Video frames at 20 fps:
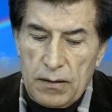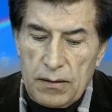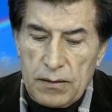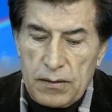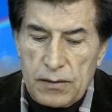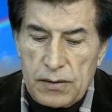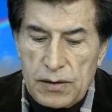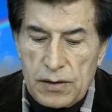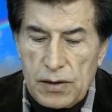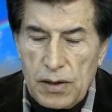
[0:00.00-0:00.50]

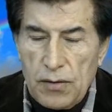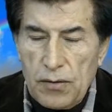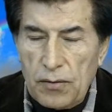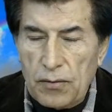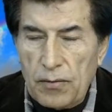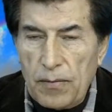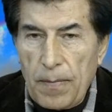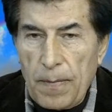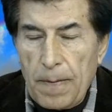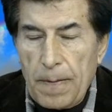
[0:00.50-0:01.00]
So,
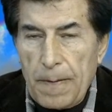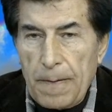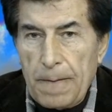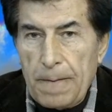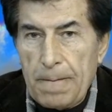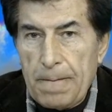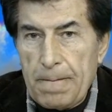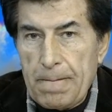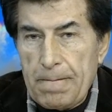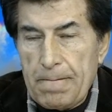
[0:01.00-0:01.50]

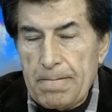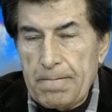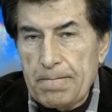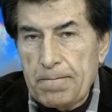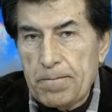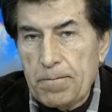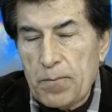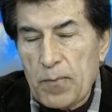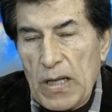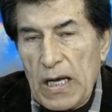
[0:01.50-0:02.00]

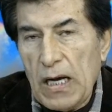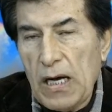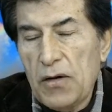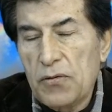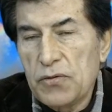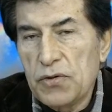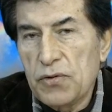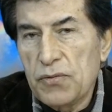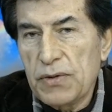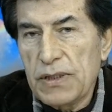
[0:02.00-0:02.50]
how
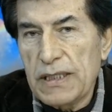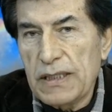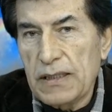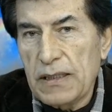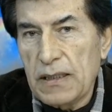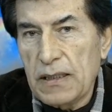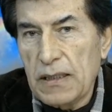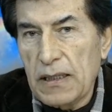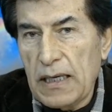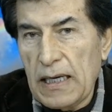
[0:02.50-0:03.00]
do we
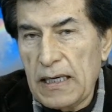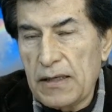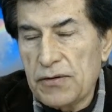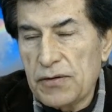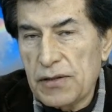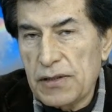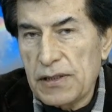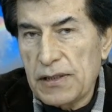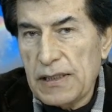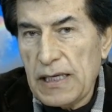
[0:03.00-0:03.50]

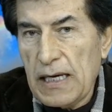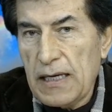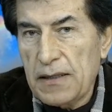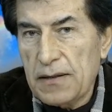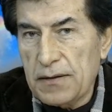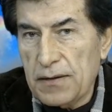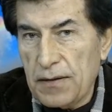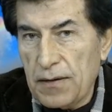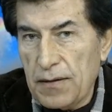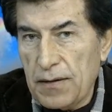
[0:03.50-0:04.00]

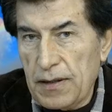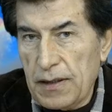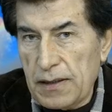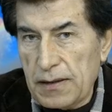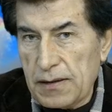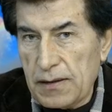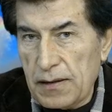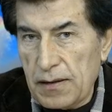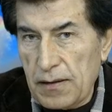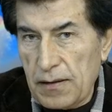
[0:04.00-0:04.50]
understand
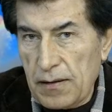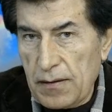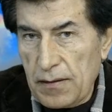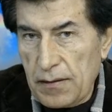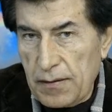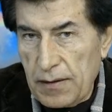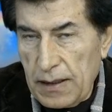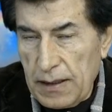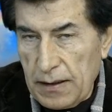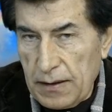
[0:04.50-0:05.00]
this
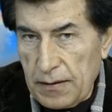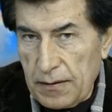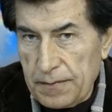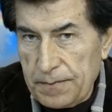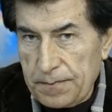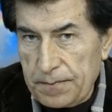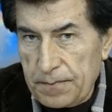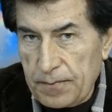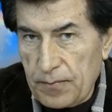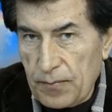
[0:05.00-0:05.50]
then?
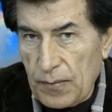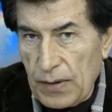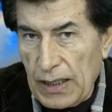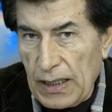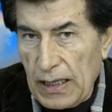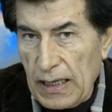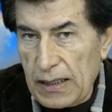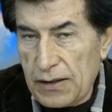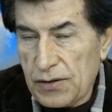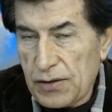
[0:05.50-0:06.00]

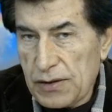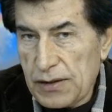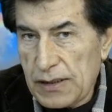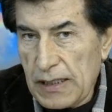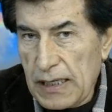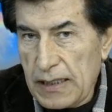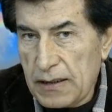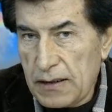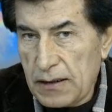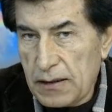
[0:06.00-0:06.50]

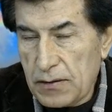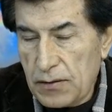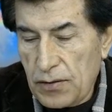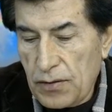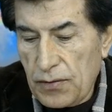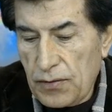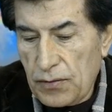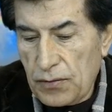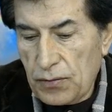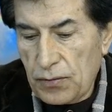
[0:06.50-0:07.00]
Understand it
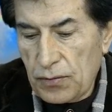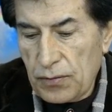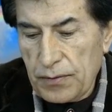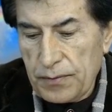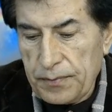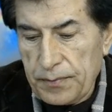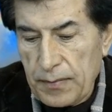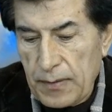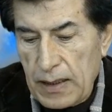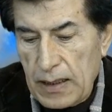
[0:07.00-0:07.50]
through
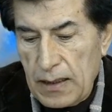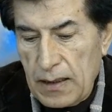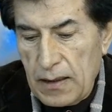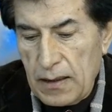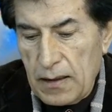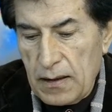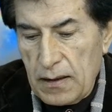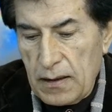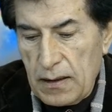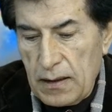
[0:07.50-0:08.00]

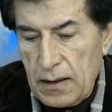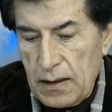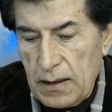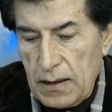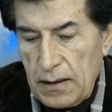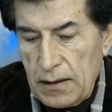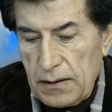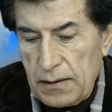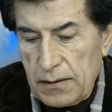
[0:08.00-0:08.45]
uh,